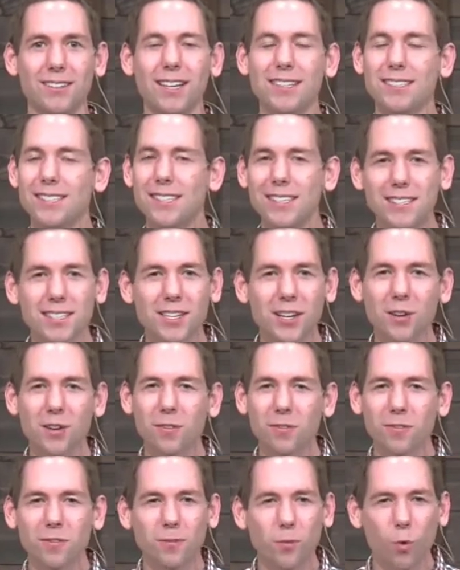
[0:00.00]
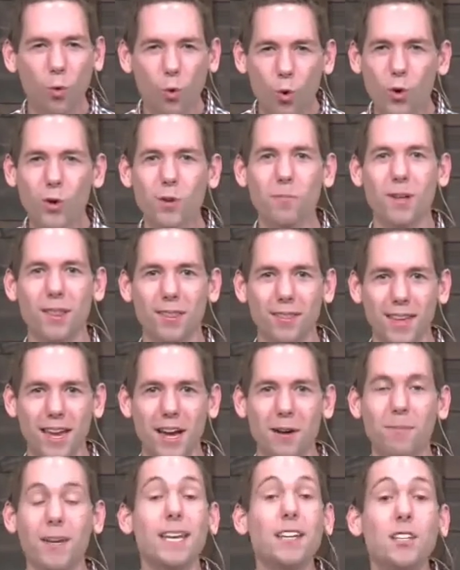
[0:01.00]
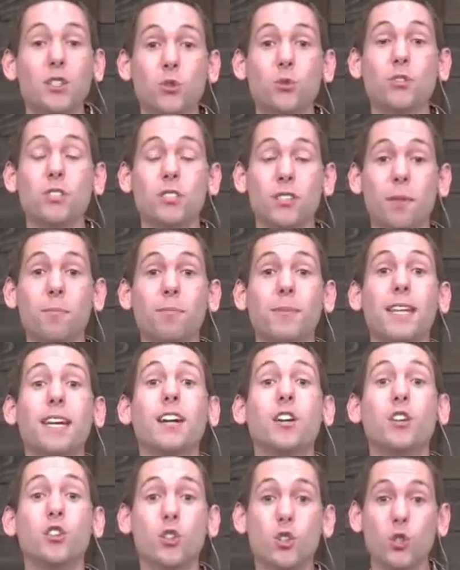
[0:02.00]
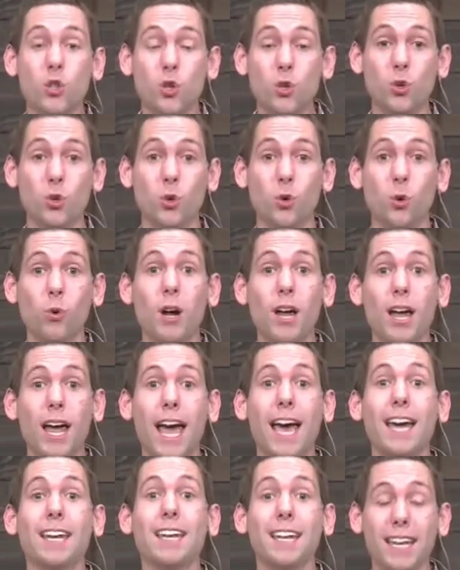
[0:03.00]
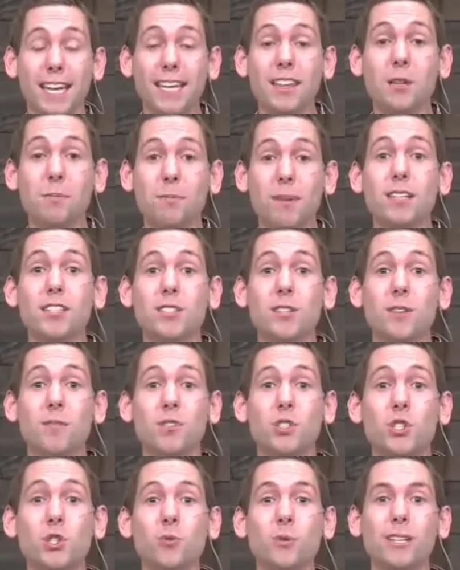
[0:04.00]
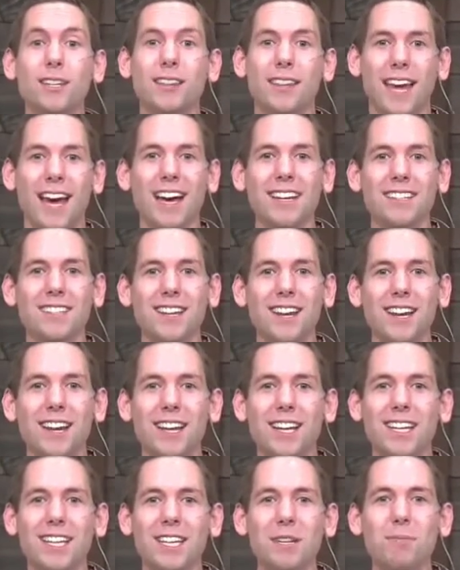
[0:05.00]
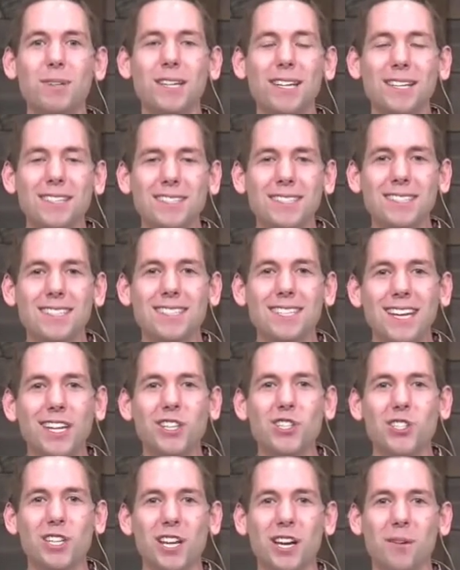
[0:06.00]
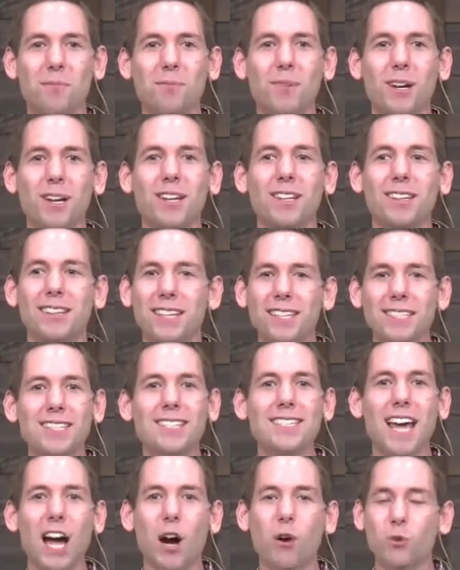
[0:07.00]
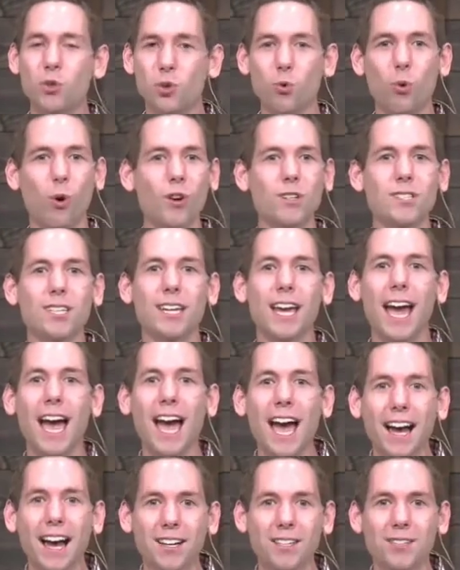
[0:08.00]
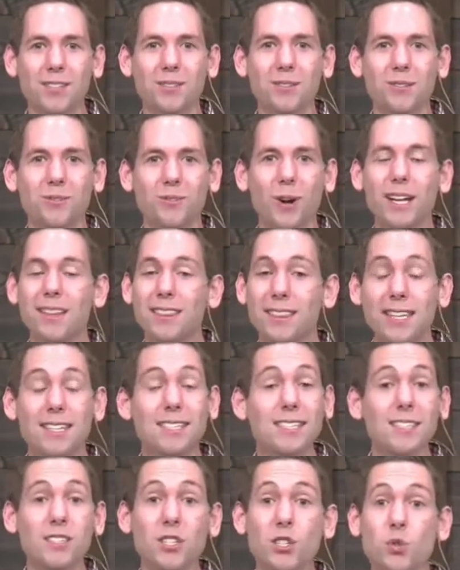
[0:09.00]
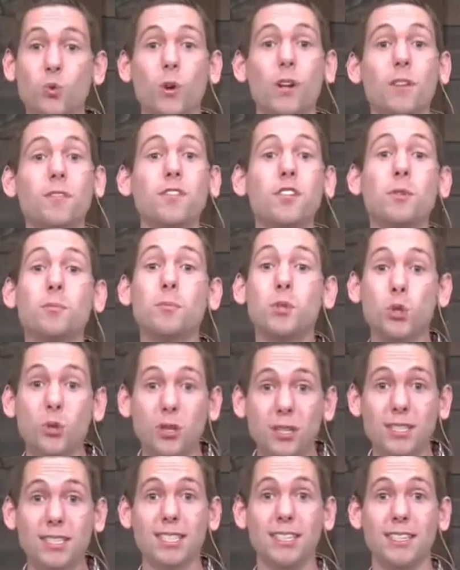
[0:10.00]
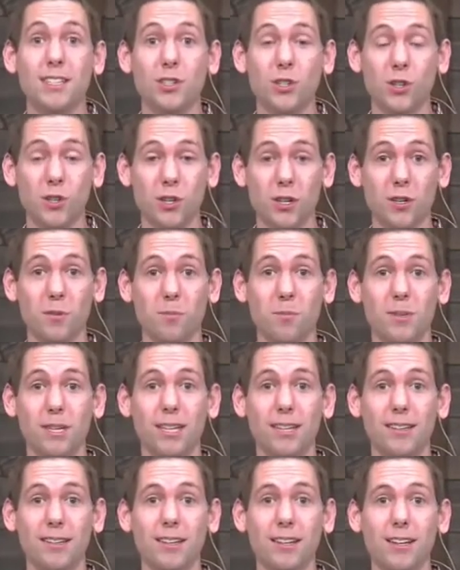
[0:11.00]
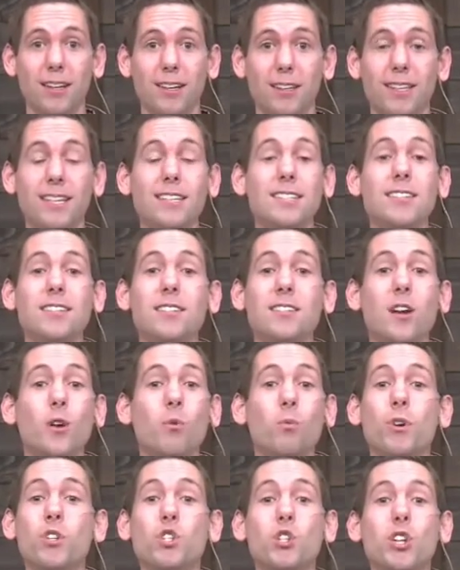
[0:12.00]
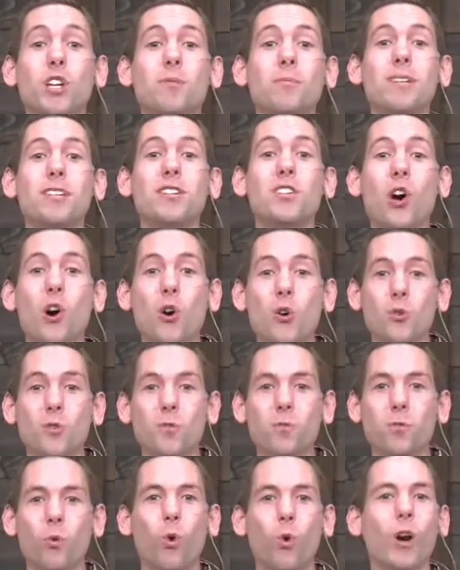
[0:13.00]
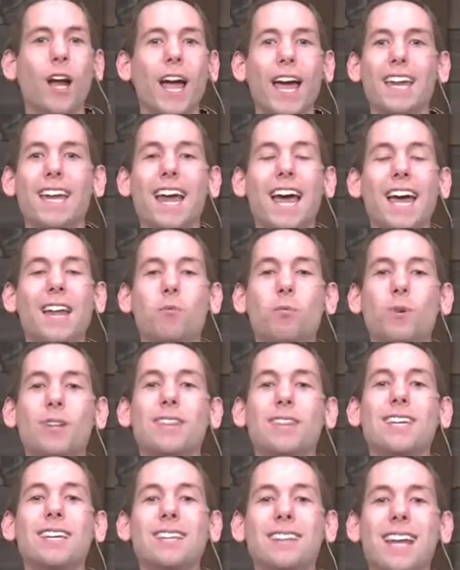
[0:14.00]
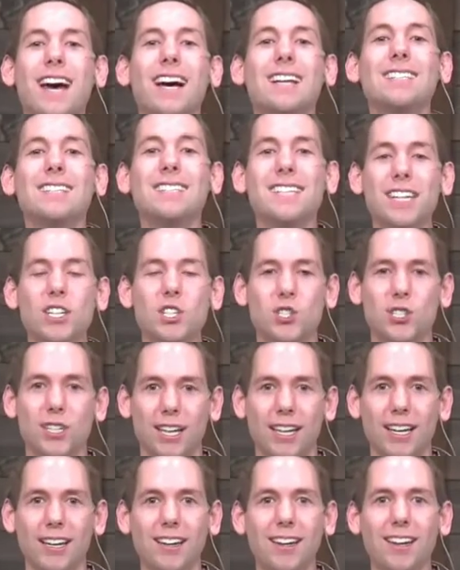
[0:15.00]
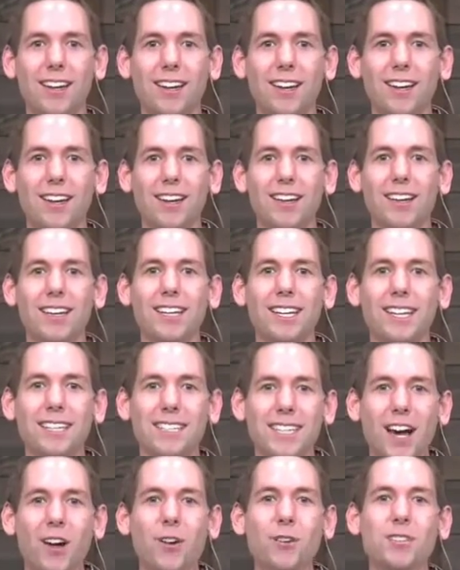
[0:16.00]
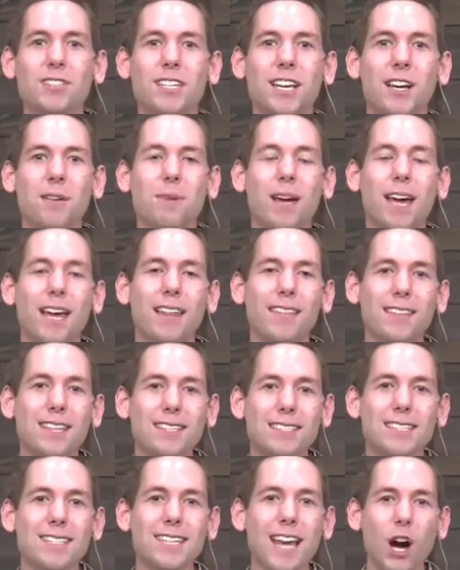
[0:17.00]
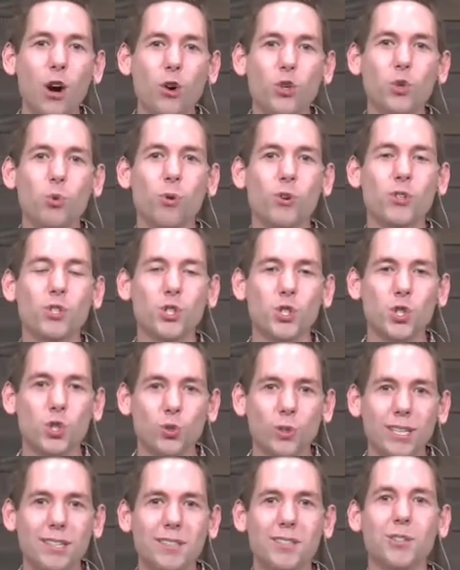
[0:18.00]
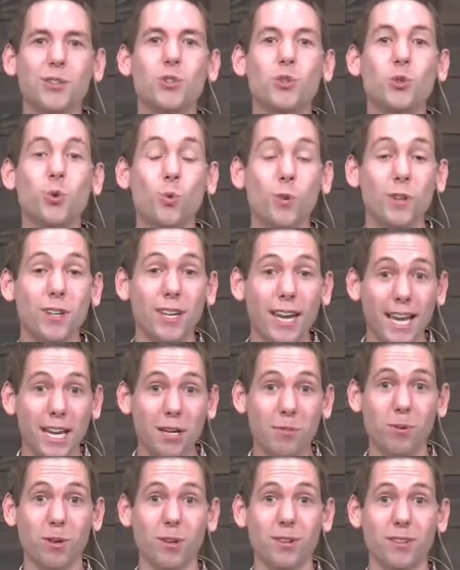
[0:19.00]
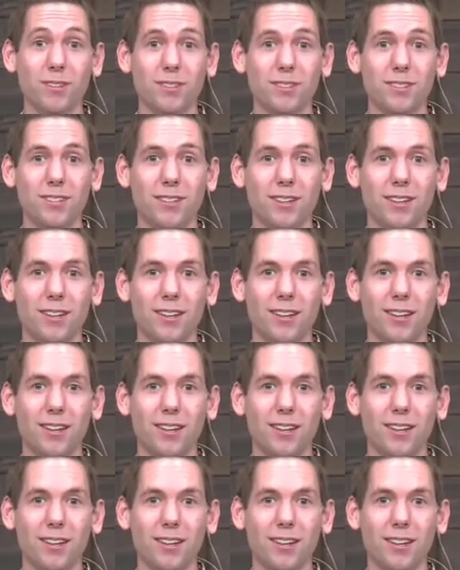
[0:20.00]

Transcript: Yes, he is going to form them into something new, and in the midst of doing that, he begins to teach them, this is how you are to act, right? This is the sort of community you're going to be. This is what you're going to be known for. And within that teaching, he tells them, and this is how you are to treat your neighbors.